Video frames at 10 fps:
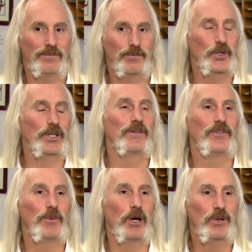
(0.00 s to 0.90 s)
pretty good
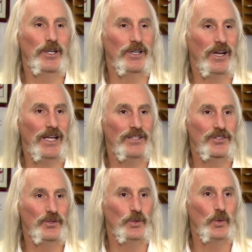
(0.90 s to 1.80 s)
football player in high
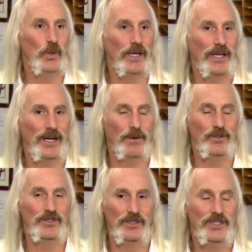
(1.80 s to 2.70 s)
school, and I
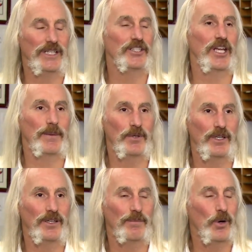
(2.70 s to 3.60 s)
was a state champion
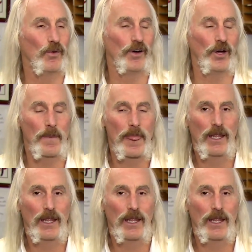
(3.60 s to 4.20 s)
in the pole vault.